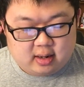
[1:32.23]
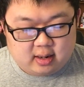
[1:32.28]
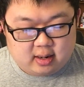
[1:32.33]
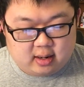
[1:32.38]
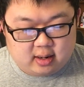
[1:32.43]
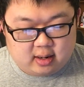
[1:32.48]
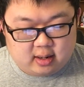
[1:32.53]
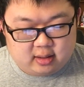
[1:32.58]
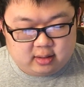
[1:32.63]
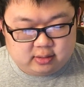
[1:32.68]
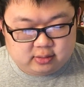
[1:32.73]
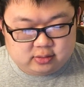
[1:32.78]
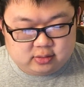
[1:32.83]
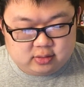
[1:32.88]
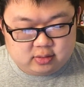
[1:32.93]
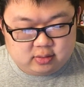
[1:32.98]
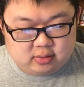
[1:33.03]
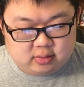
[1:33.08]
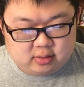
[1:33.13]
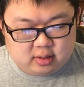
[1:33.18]
a little
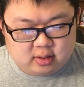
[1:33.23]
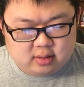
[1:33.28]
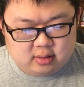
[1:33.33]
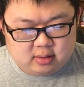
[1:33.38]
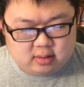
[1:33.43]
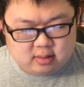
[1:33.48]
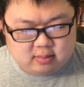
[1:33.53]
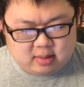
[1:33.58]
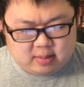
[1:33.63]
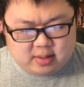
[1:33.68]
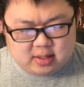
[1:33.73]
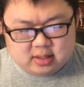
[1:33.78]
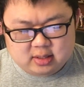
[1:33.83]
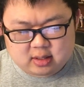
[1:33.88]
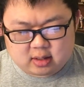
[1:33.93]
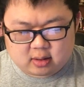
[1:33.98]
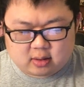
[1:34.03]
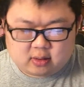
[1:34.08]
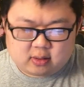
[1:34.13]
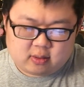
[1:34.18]
too, you know, maybe you
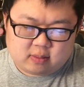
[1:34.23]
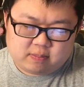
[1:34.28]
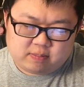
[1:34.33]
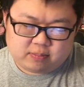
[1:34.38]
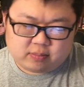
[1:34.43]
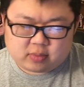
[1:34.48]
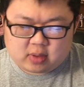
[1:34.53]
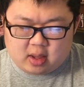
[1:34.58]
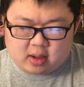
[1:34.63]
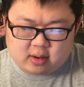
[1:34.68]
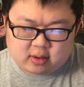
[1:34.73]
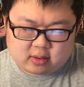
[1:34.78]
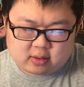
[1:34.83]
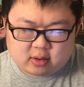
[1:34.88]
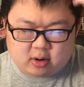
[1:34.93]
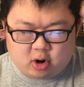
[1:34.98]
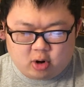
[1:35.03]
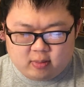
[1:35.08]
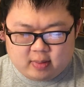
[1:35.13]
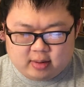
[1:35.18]
need to
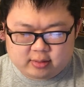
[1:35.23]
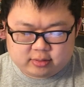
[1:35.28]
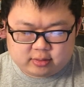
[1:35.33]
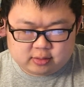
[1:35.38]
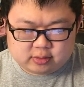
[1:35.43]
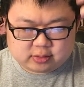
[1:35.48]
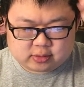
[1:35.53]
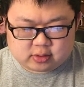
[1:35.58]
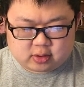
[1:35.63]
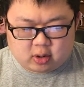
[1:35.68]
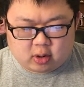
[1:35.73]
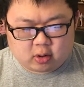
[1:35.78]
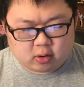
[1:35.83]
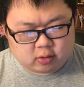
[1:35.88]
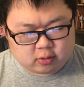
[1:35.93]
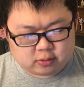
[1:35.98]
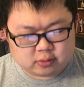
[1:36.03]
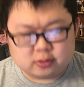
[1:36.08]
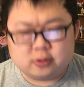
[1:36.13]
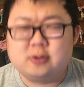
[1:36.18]
comb out those
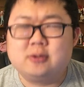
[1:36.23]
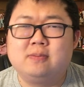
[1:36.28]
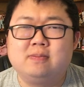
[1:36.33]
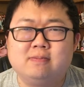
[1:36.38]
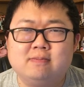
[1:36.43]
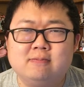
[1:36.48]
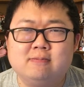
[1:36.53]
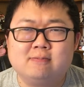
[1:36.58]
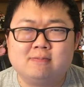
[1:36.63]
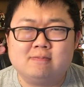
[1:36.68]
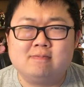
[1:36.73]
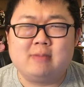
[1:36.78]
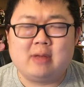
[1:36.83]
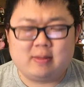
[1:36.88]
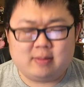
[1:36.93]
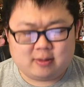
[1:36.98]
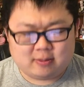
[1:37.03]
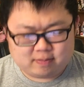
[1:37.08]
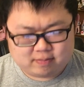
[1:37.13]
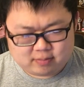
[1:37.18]
curls.
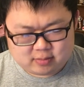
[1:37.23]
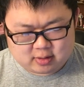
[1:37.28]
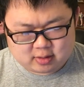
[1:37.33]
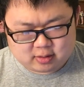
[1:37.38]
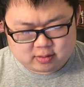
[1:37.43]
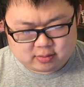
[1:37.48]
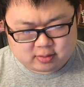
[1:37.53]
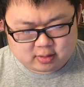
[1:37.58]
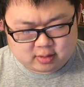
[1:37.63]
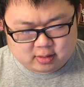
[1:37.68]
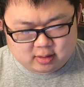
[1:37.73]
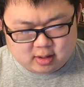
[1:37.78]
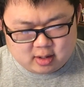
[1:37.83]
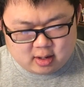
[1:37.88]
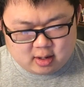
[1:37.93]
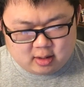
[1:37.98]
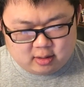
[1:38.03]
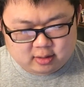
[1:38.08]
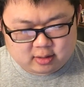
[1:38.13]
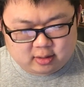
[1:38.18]
Maybe, you know, they
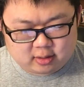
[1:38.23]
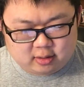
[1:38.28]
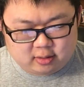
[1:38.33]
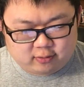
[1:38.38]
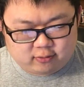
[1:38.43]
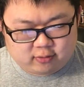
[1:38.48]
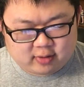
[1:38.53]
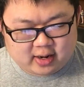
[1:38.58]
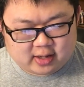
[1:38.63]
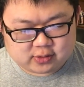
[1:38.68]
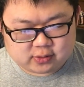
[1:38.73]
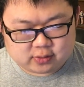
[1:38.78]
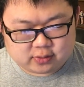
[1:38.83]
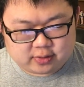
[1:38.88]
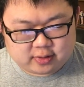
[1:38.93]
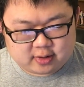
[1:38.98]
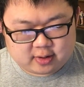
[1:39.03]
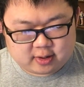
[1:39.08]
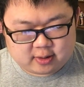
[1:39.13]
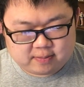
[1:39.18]
look a little
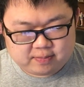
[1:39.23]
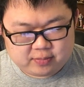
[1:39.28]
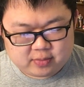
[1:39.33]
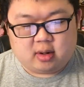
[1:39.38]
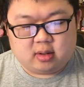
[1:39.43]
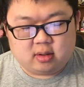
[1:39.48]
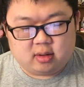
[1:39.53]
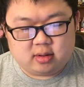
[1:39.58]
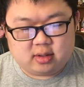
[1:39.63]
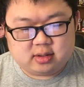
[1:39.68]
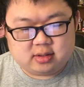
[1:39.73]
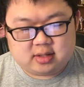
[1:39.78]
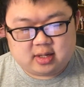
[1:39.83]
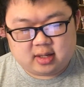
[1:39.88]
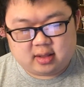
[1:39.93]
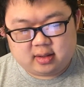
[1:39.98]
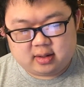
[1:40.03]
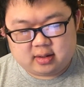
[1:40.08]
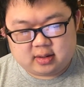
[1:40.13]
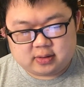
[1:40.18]
frazzled there. Alolan
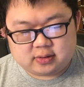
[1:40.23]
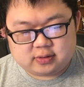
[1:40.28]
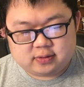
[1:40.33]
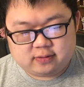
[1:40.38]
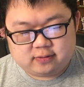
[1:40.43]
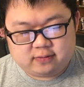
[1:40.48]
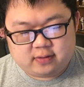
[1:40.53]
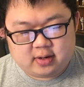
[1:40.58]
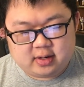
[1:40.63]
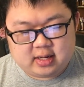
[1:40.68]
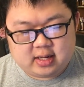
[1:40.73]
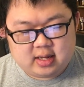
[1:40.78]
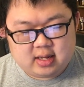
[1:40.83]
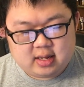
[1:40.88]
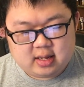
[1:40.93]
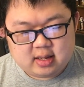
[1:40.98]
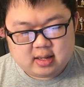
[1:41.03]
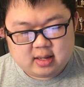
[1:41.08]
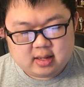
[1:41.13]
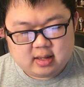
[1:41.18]
Diglett is
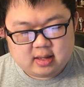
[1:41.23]
funny,